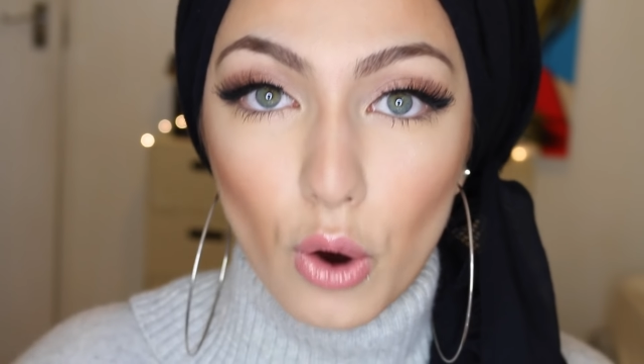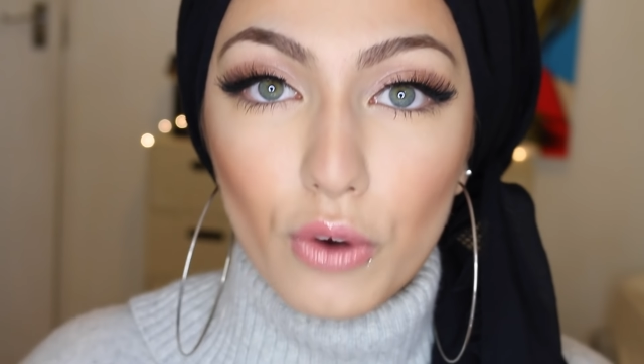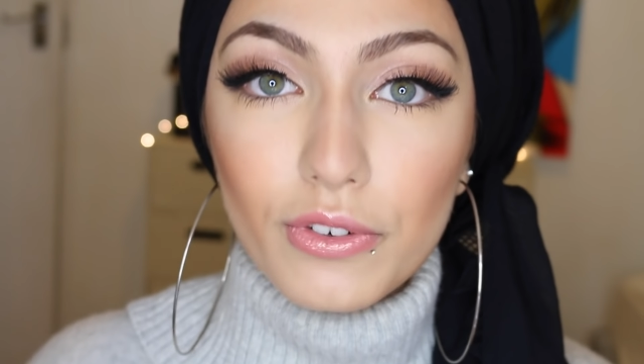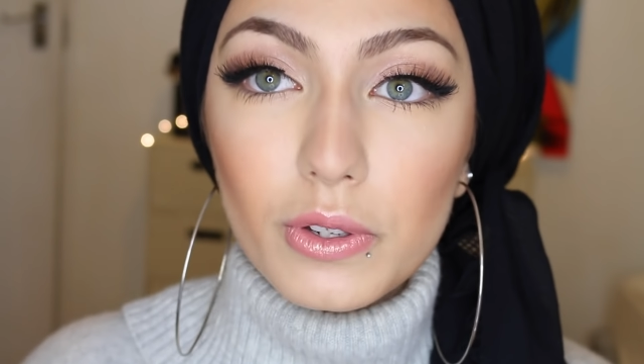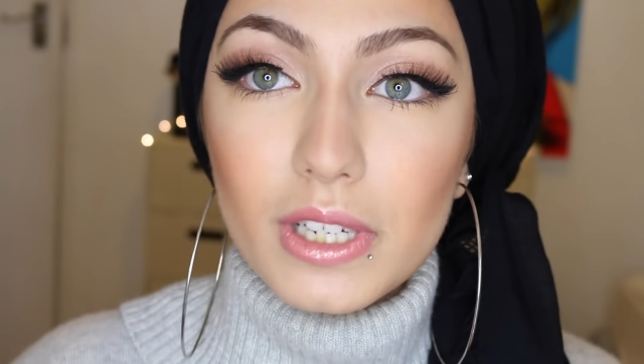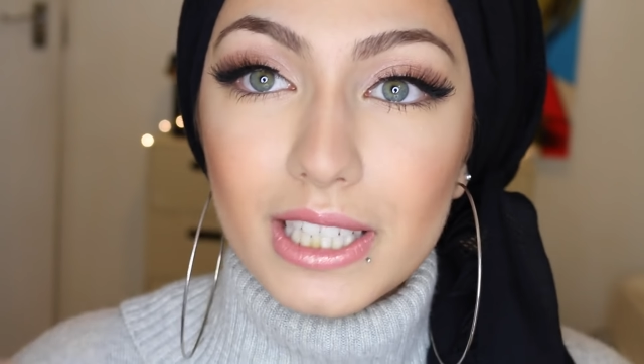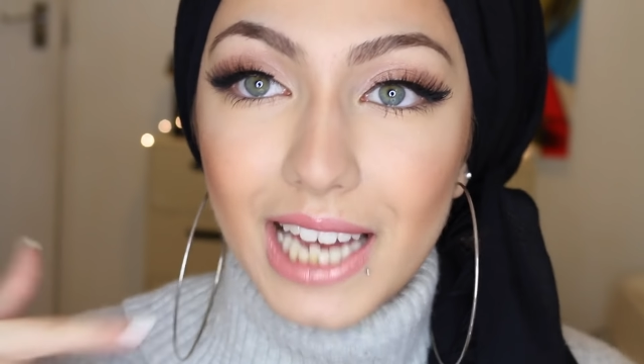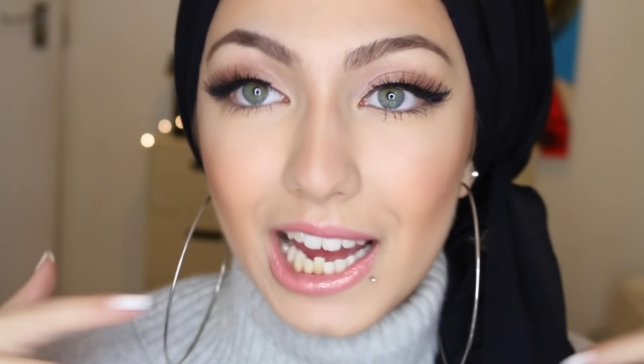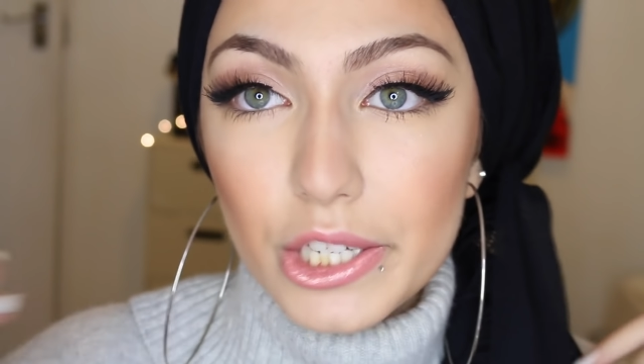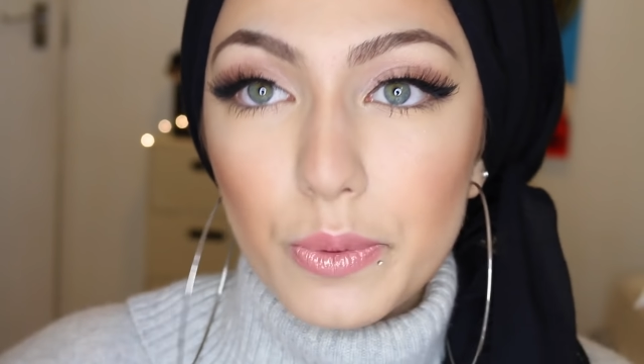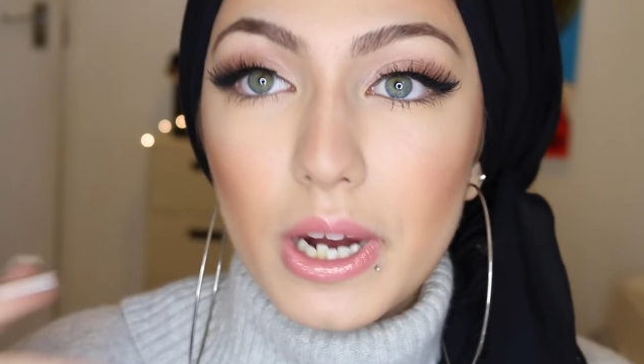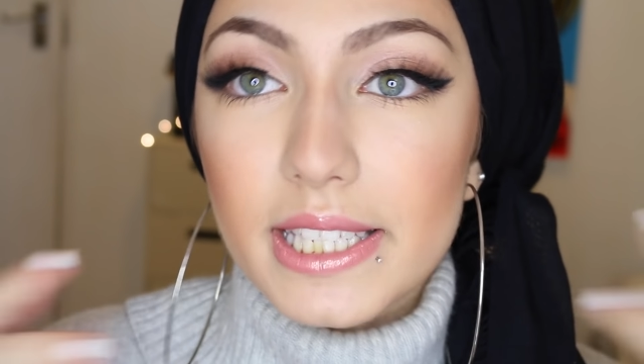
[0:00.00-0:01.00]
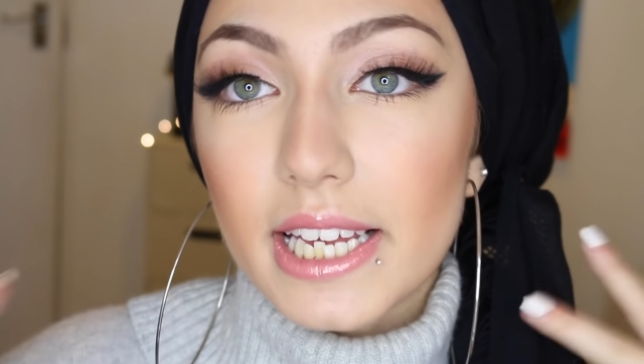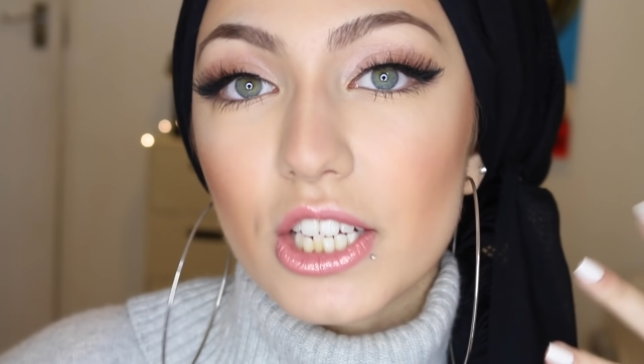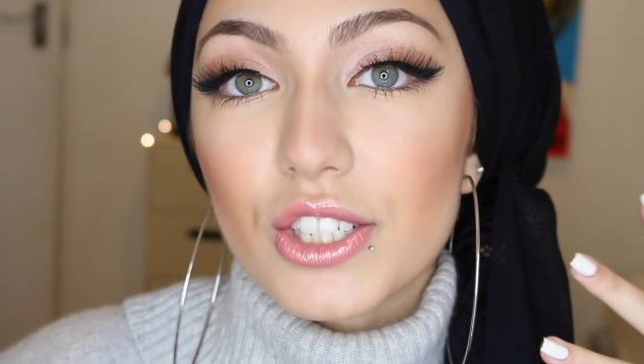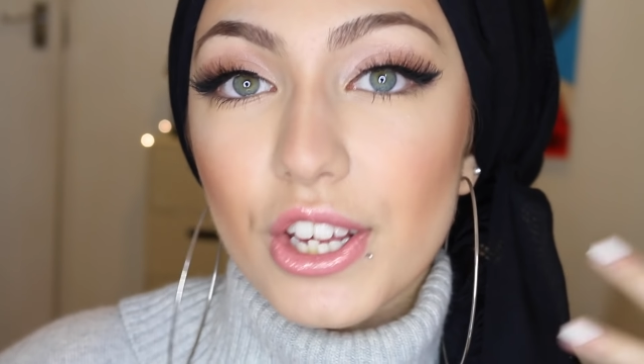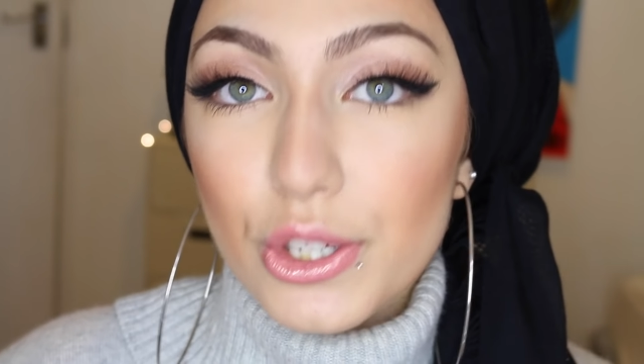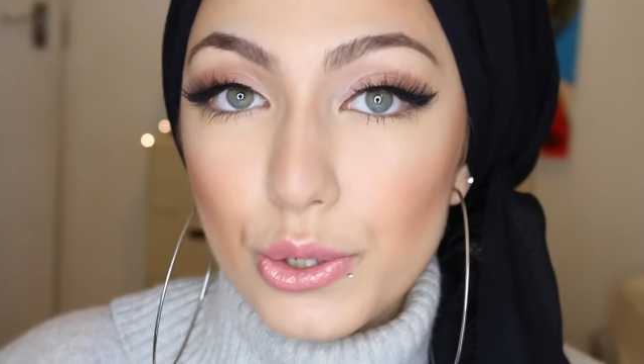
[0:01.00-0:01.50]
Or if you didn't catch what I said,
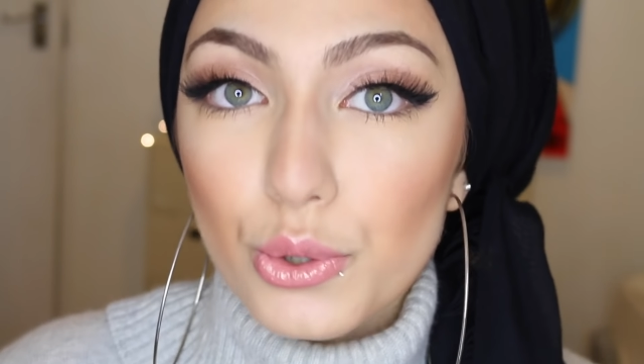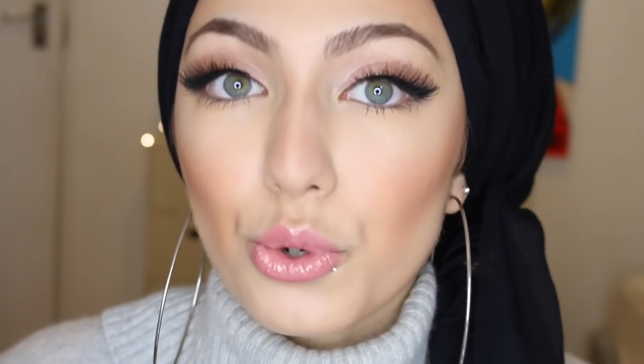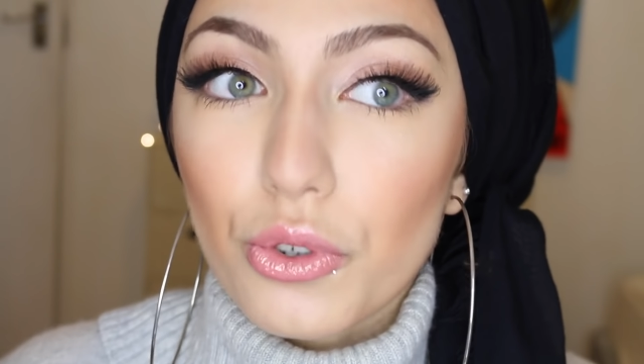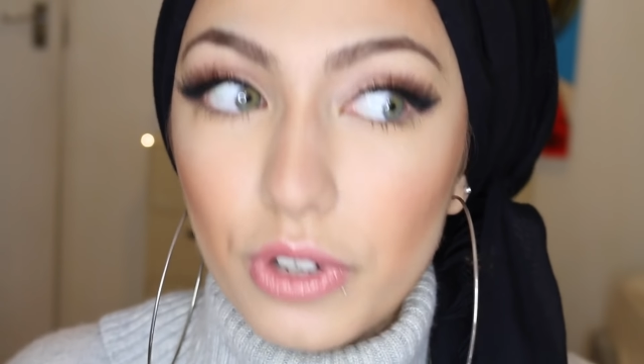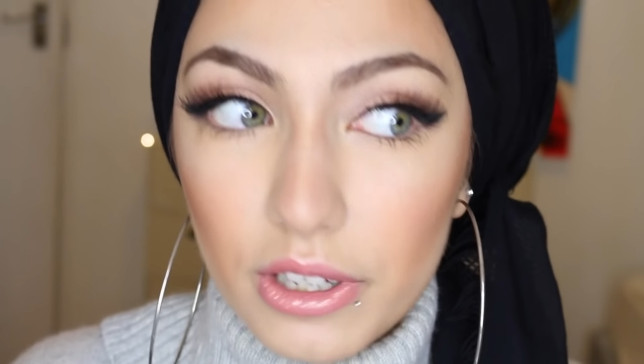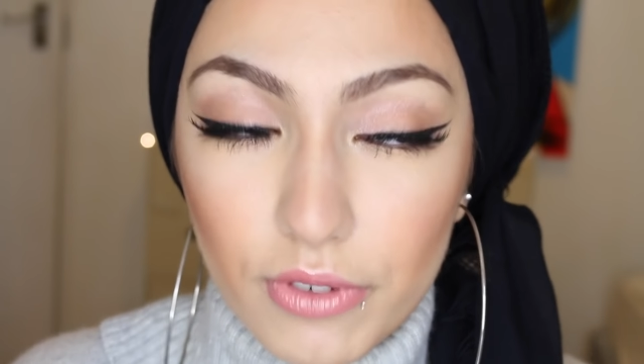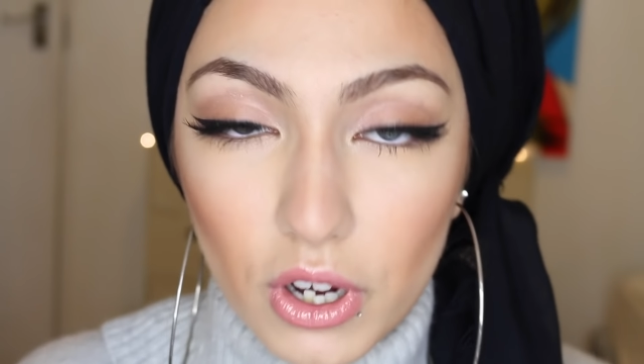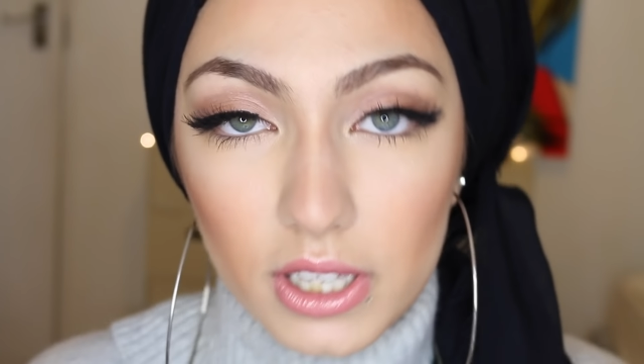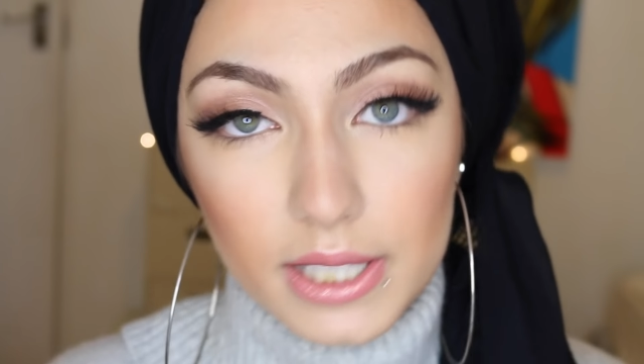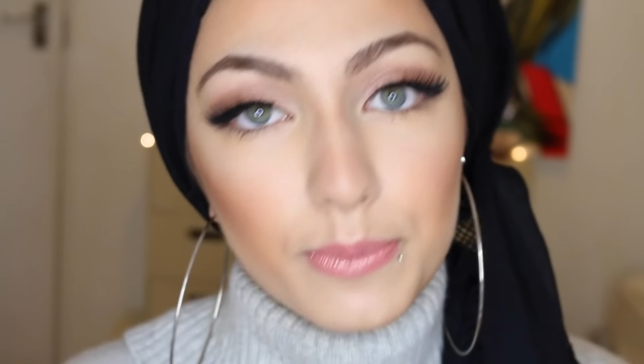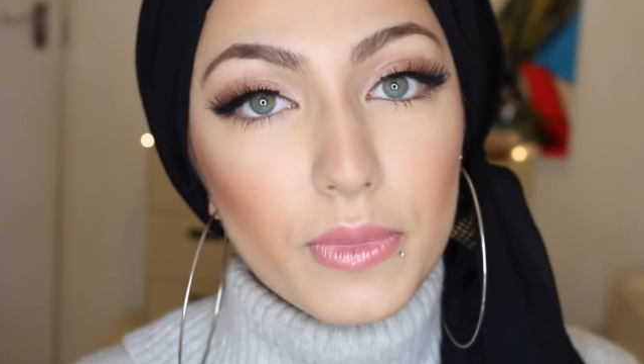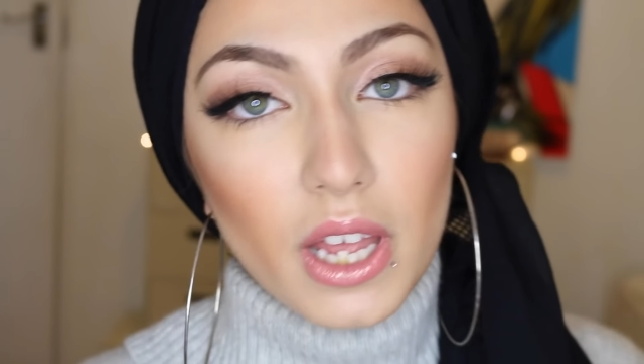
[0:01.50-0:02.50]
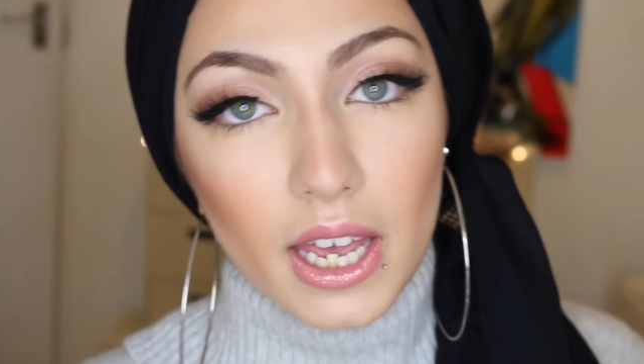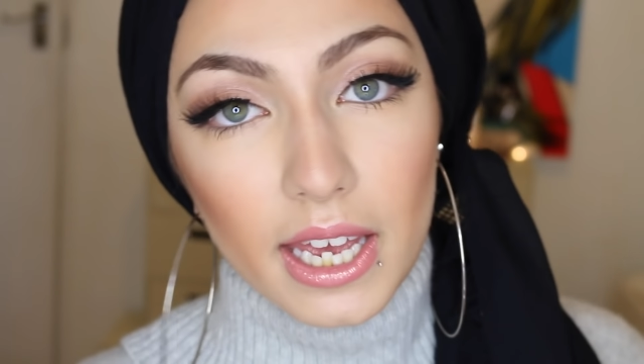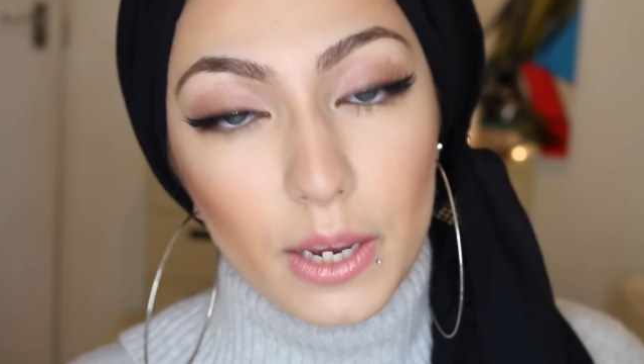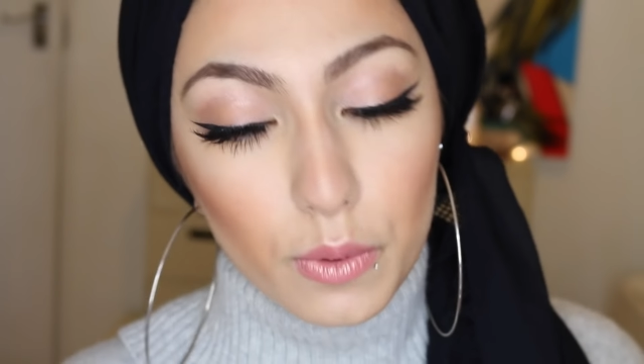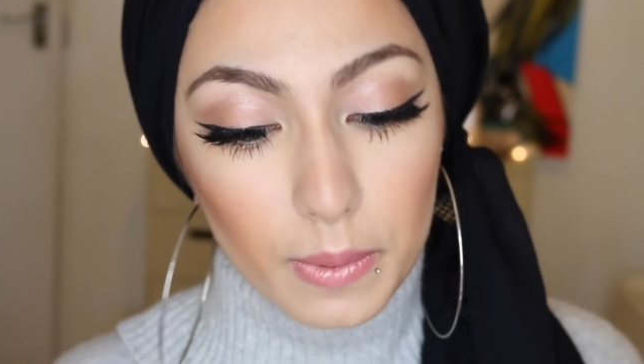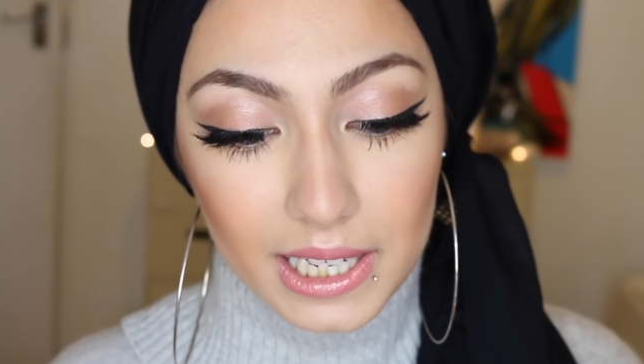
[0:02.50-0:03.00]
because I do talk really fast,
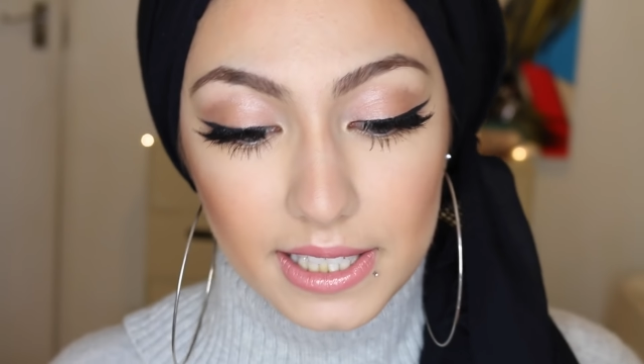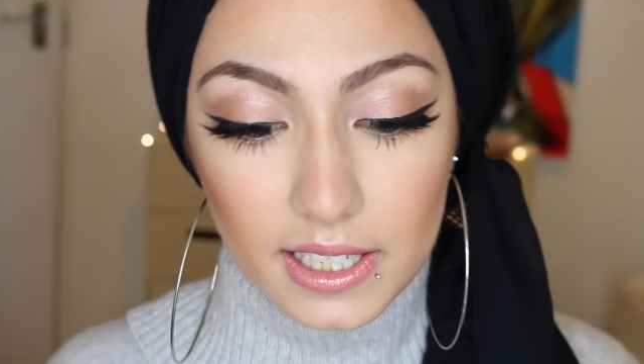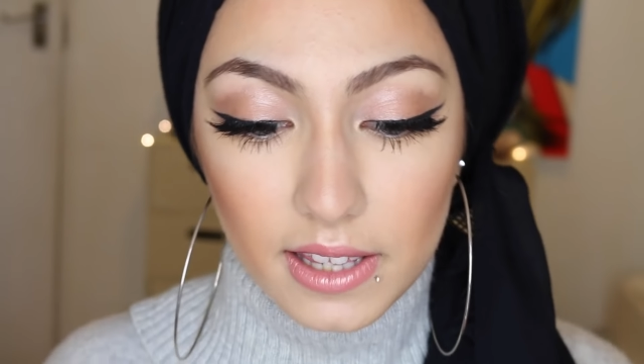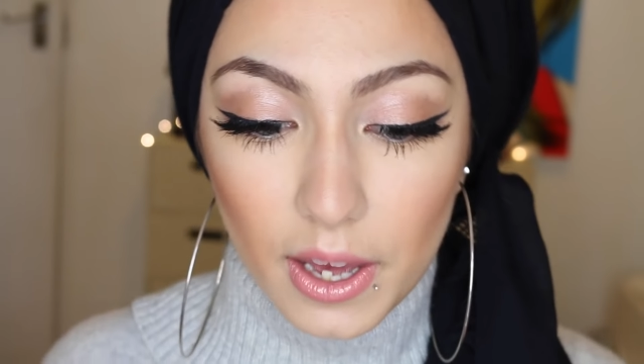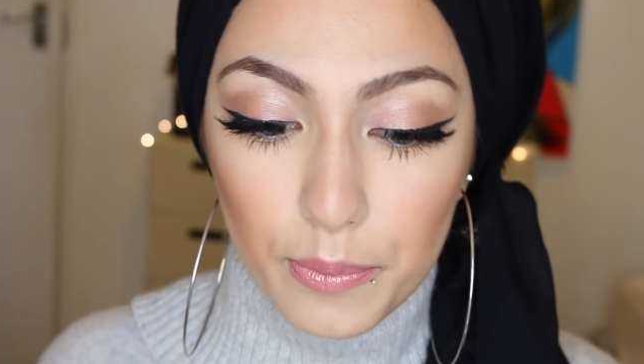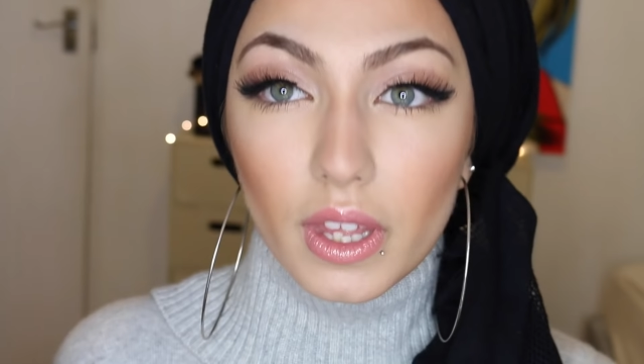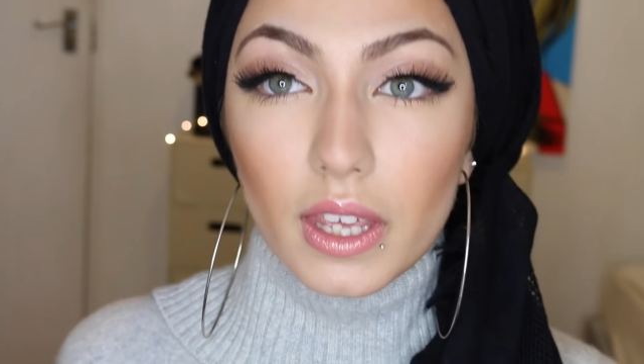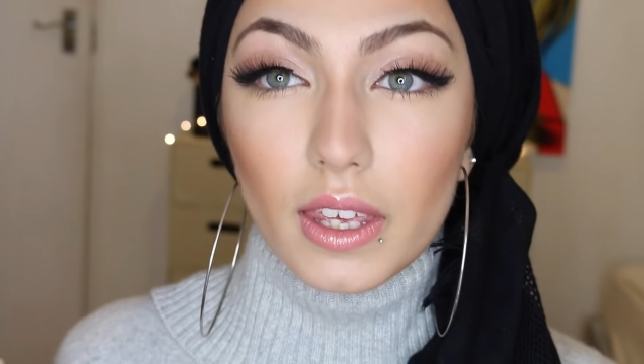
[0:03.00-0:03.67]
it will be listed there.